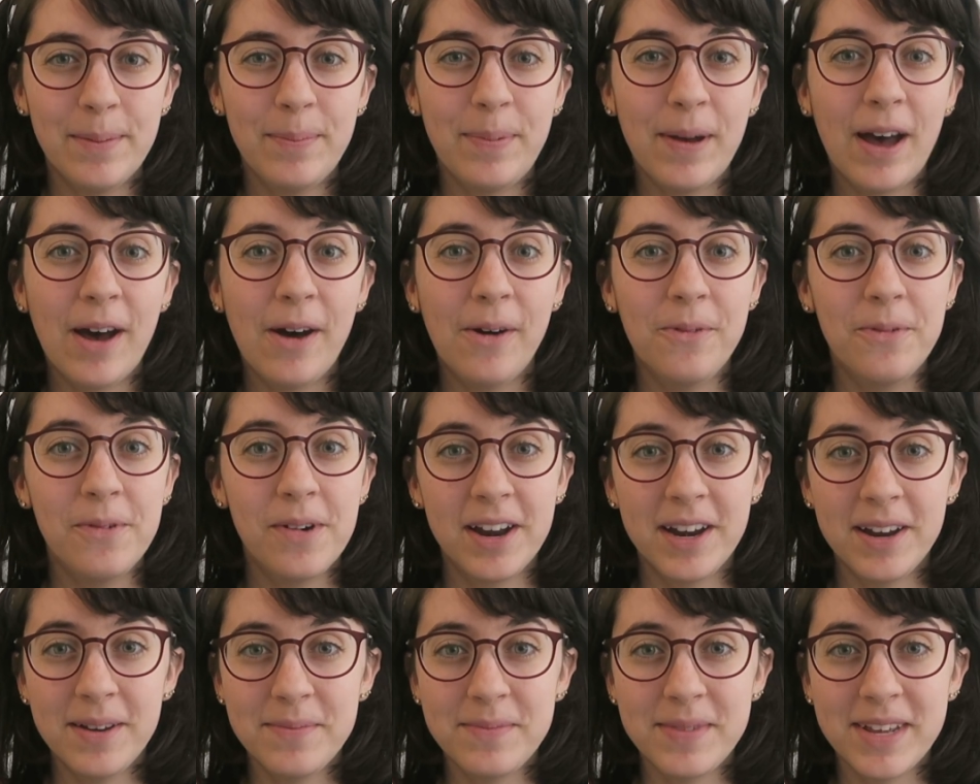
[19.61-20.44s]
about
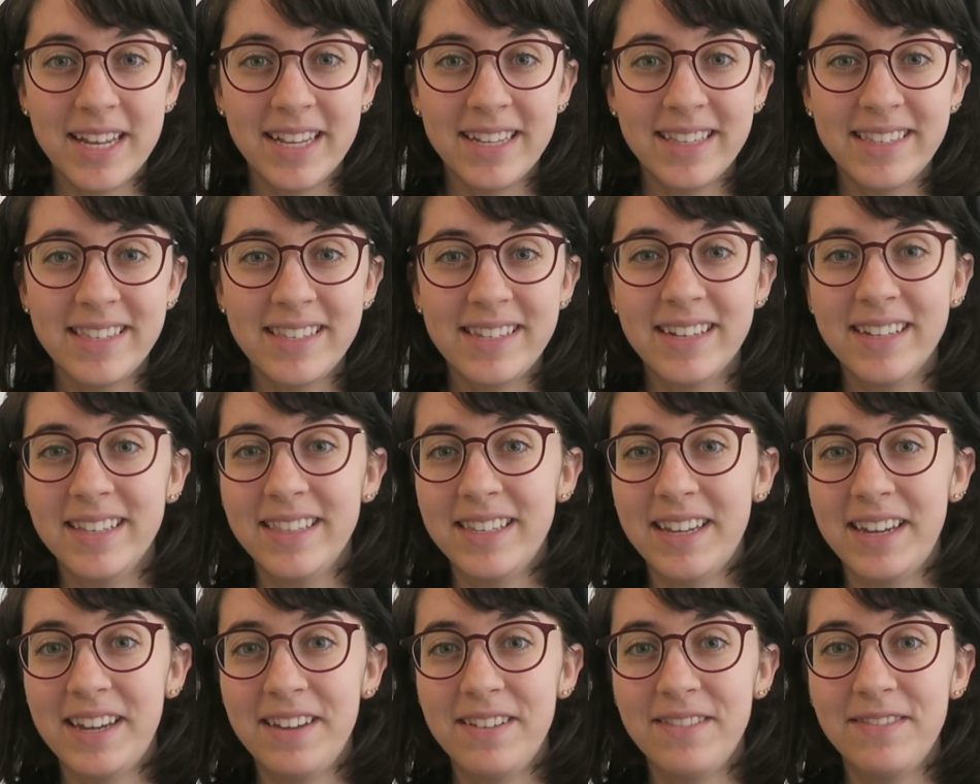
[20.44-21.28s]
what it means to
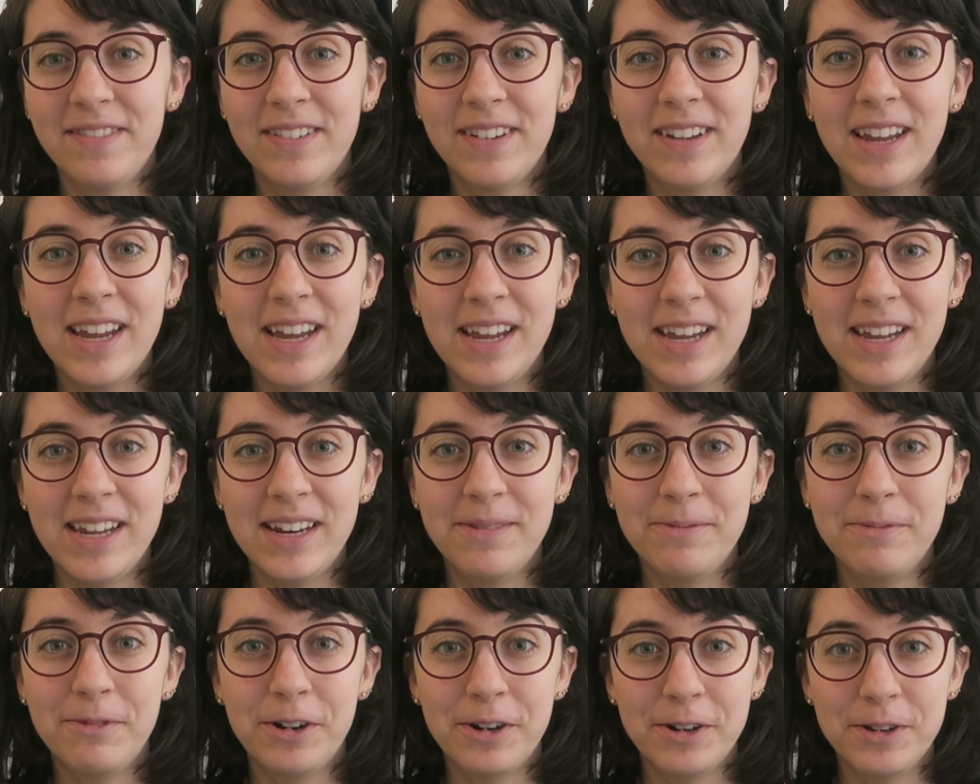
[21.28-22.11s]
live
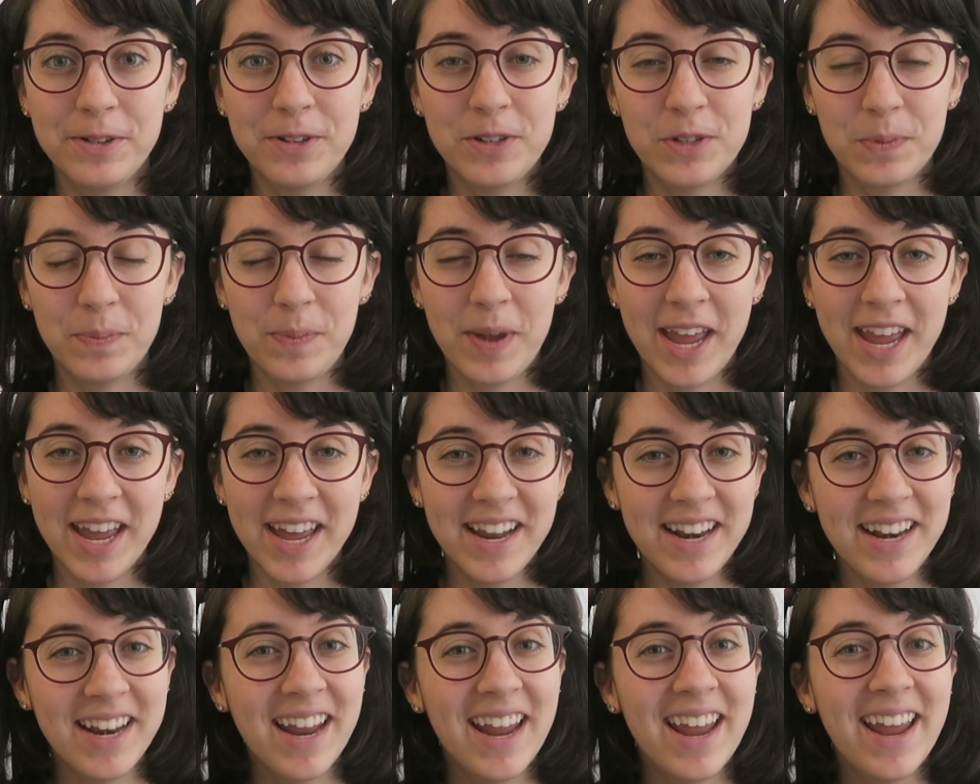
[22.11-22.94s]
in rural
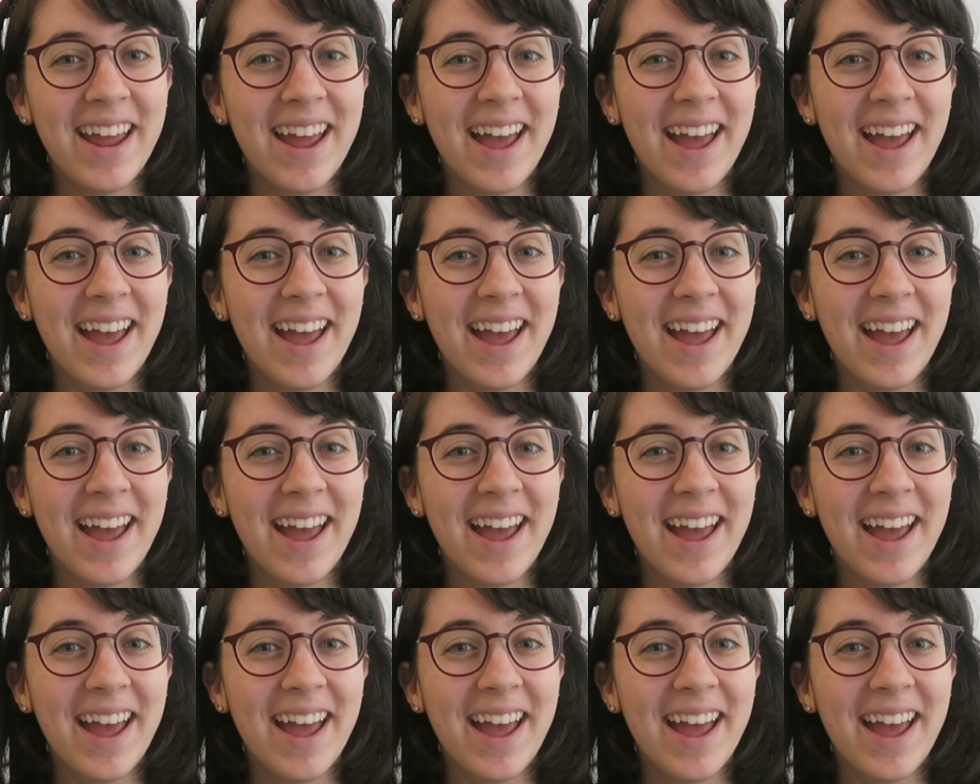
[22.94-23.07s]
Japan